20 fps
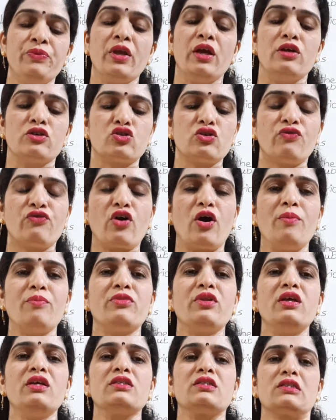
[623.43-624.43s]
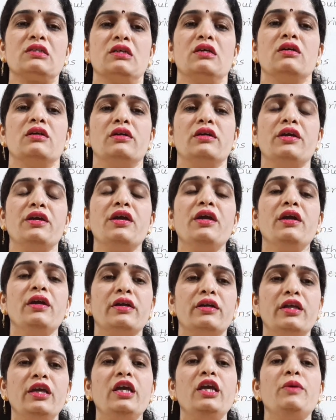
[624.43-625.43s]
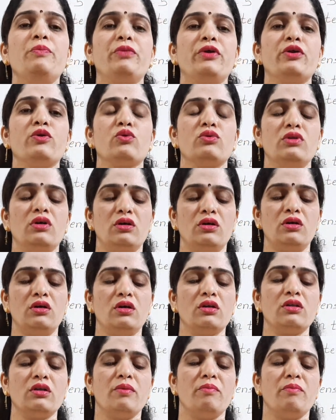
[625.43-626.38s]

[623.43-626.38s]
So from this digging deep into the earth,